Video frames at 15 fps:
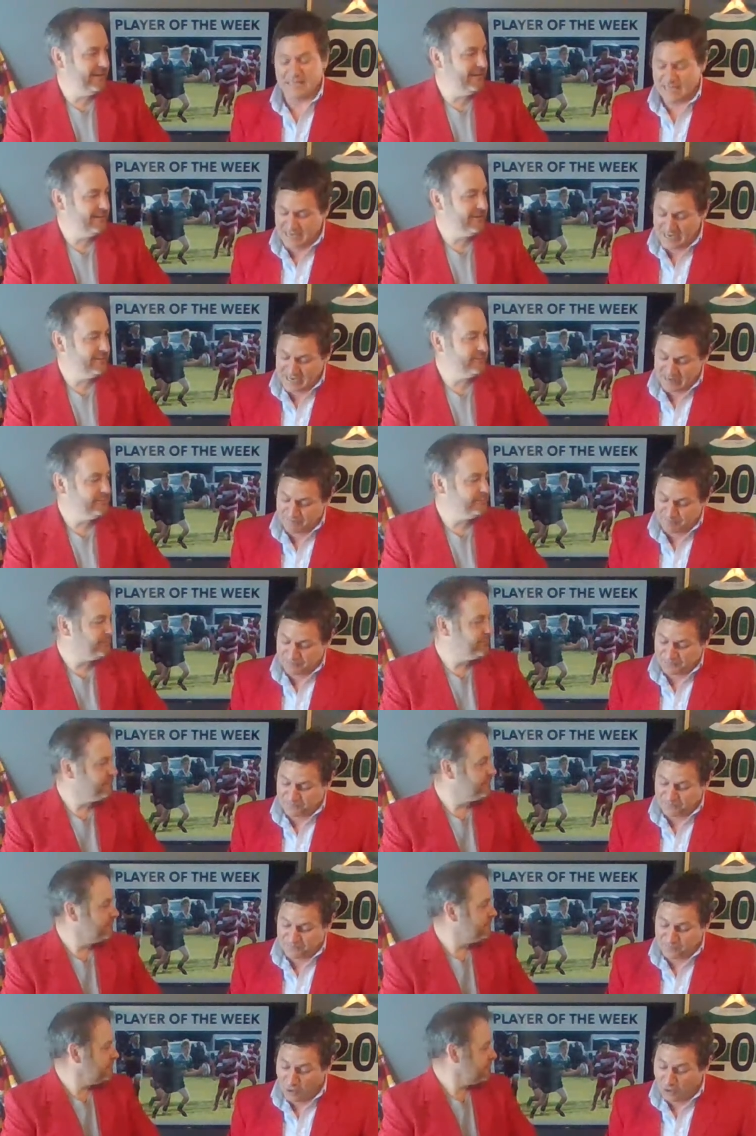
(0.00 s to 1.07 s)

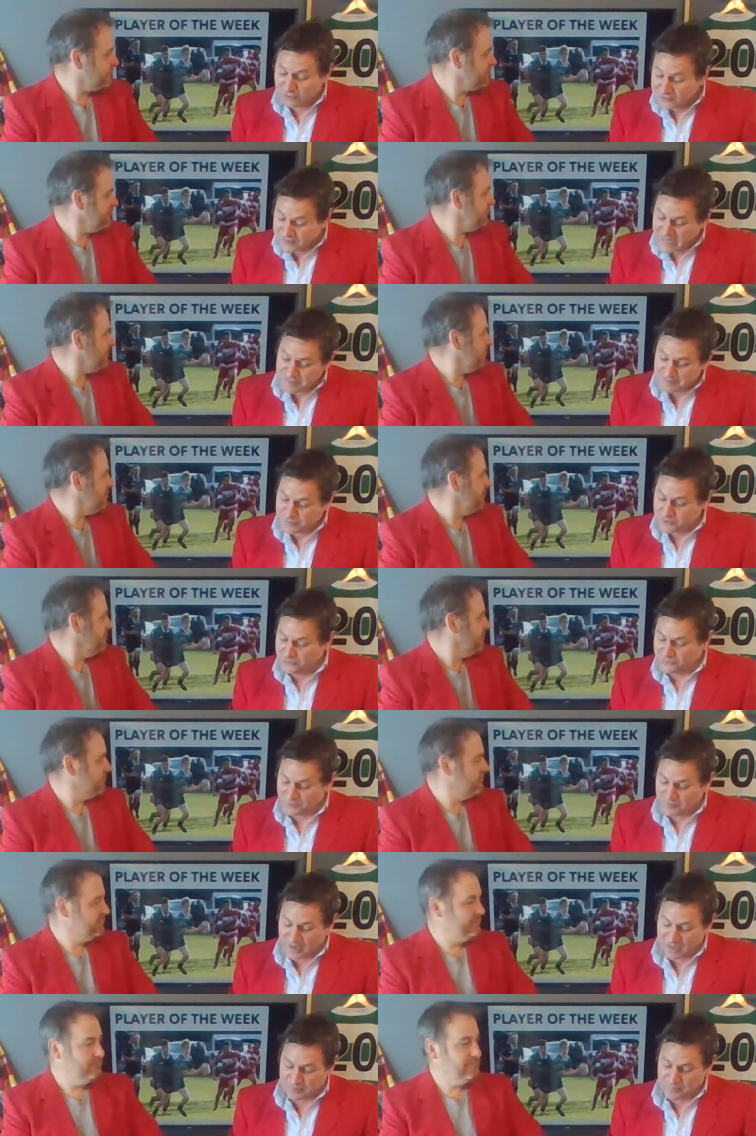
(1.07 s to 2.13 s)
Speaker 1: Um, on debut from
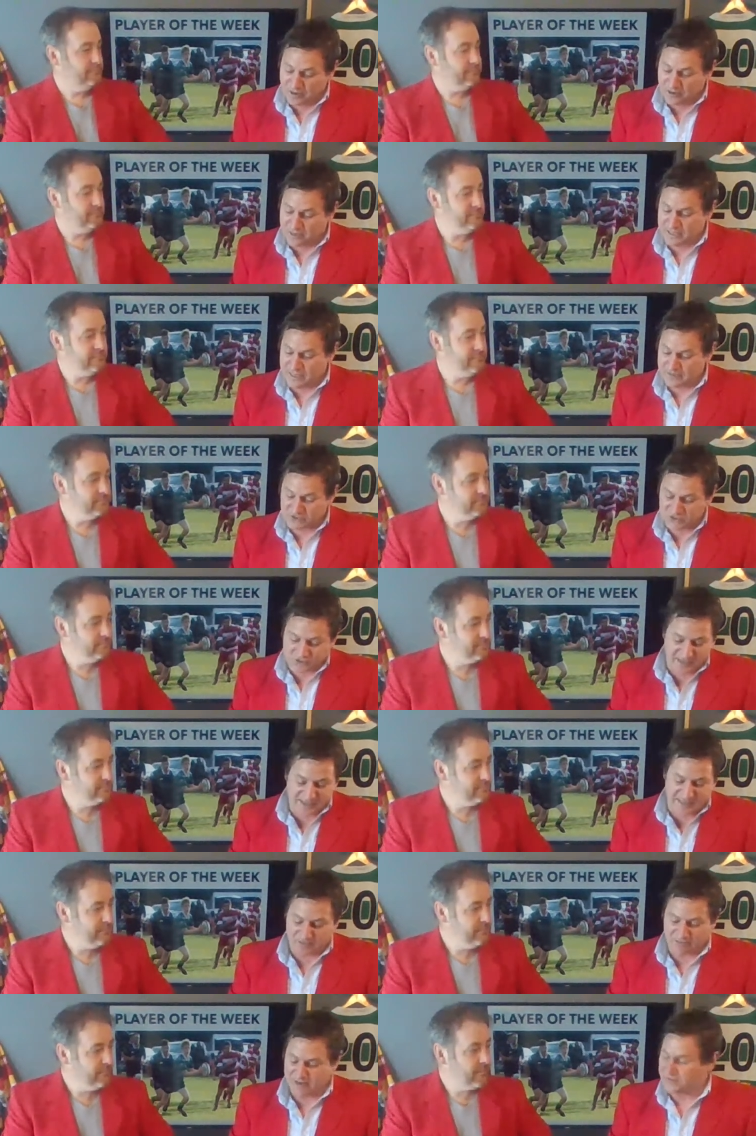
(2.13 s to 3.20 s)
Martinborough, straight
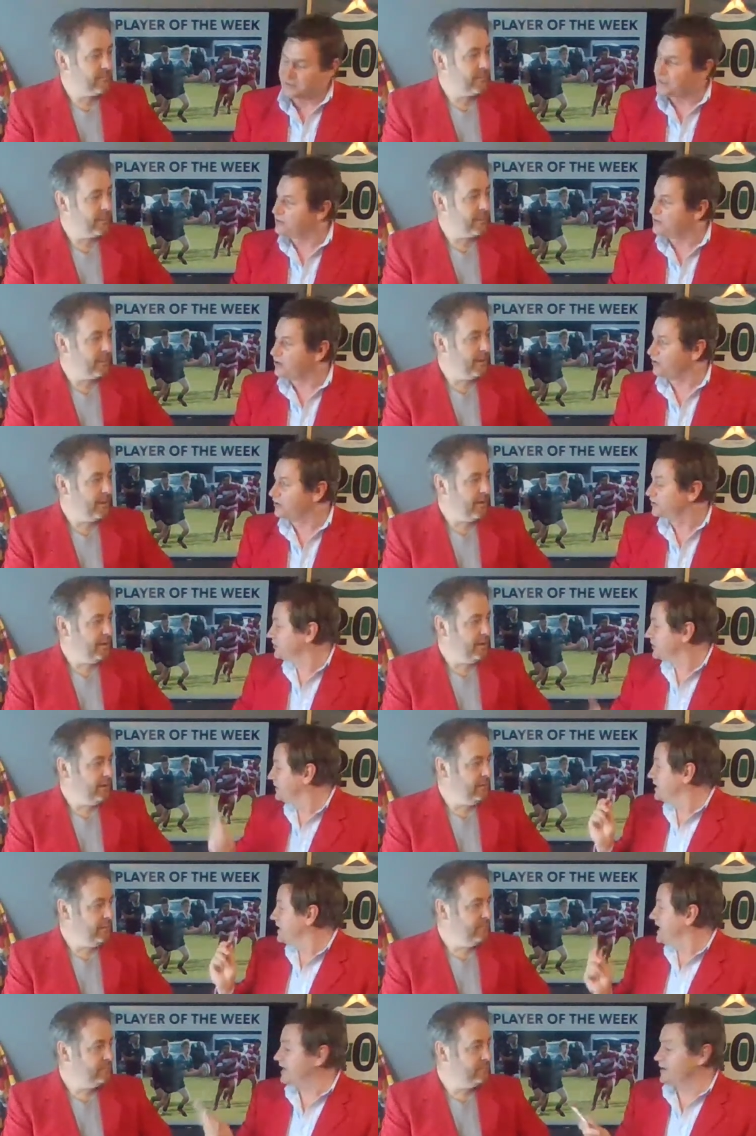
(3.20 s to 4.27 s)
out of Rathkeale College,
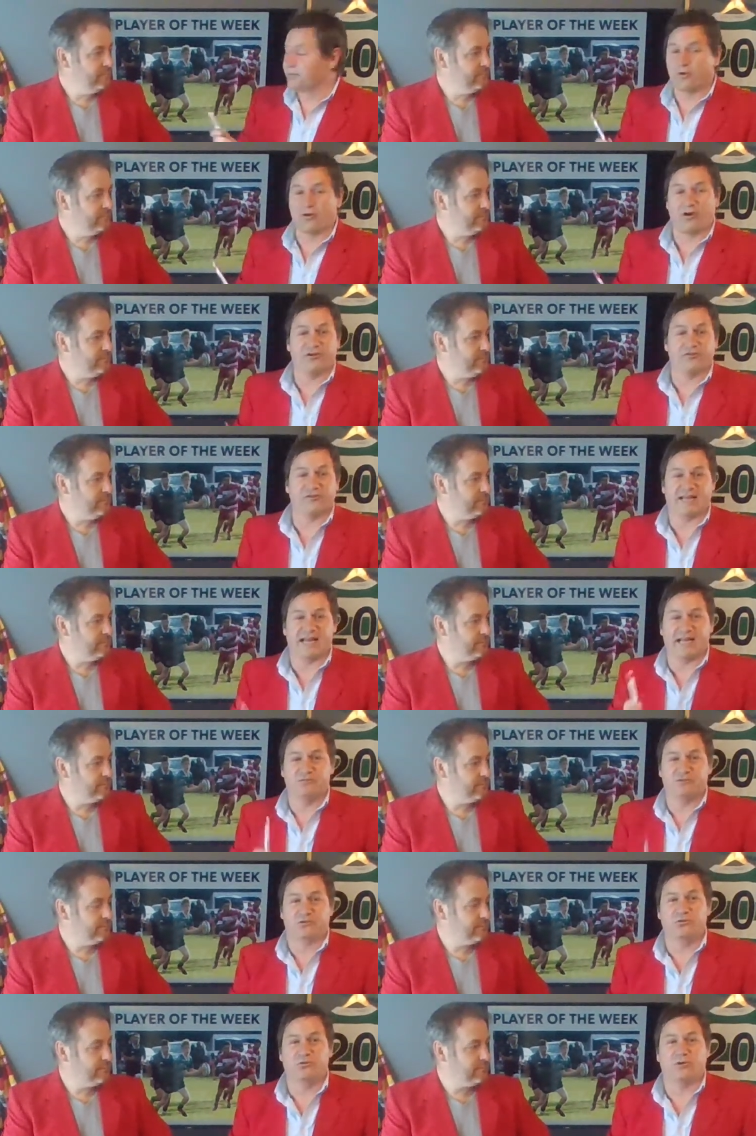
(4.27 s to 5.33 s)
had a blinder of a game,
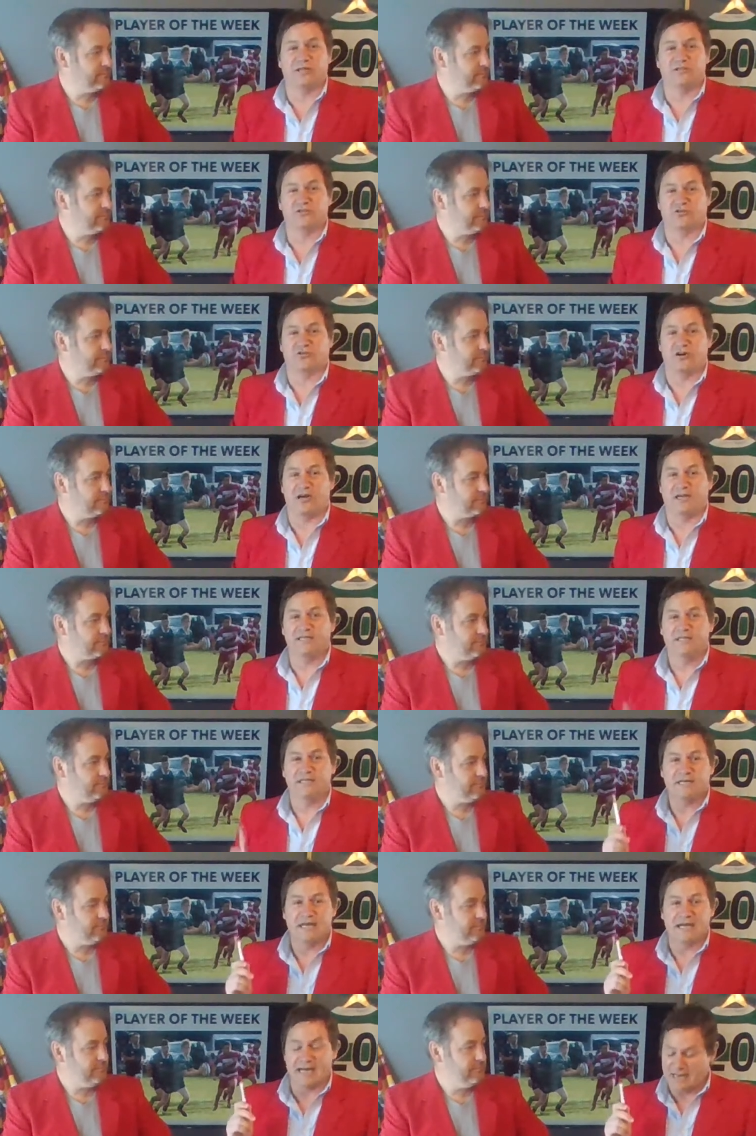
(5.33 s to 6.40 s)
scored one try.
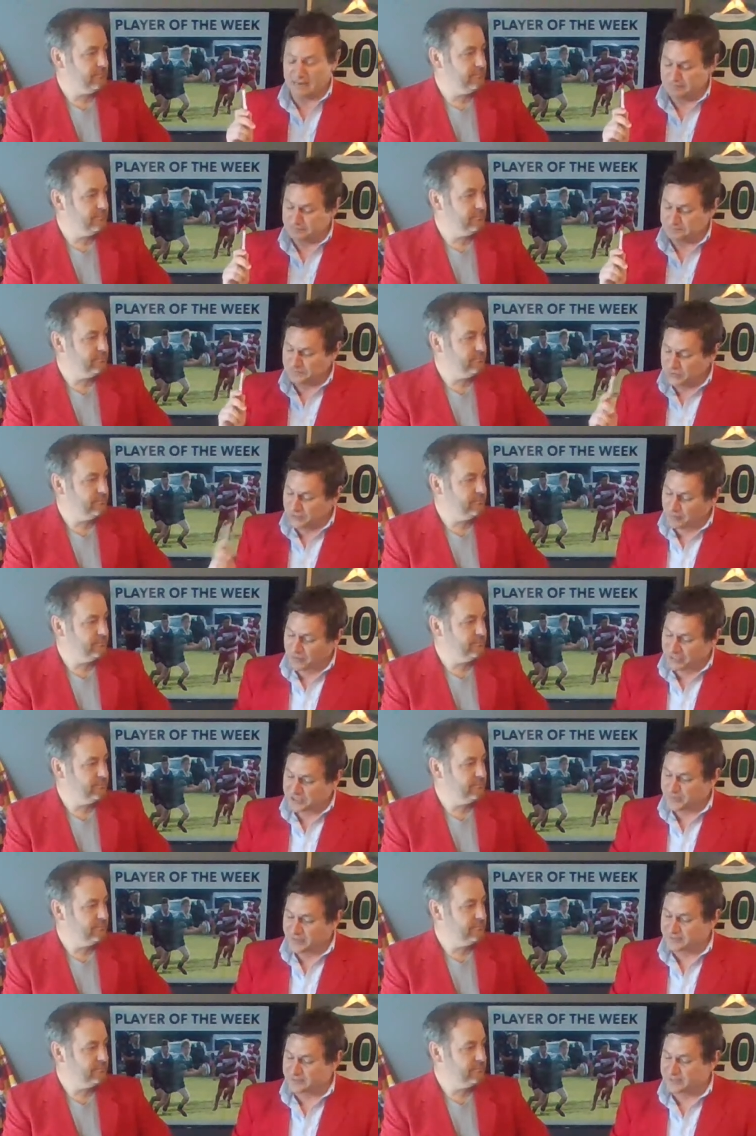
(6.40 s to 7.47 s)
Um, you know much
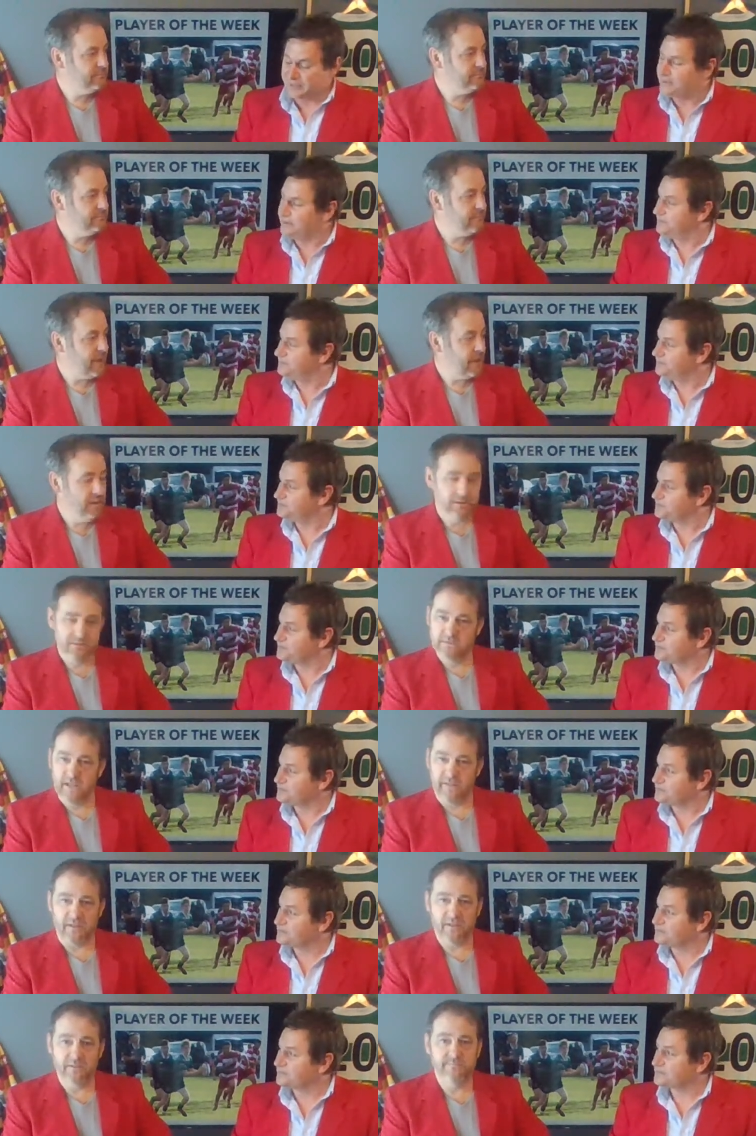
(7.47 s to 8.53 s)
about this kid?
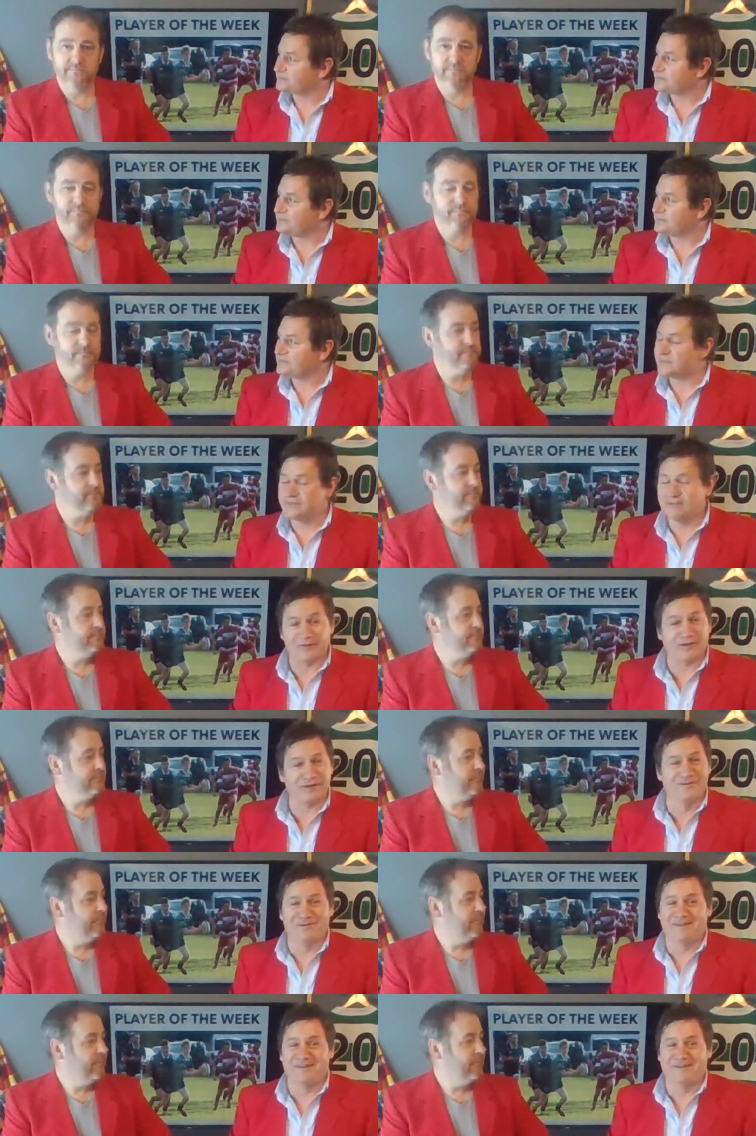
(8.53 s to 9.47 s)
Nothing. Nothing.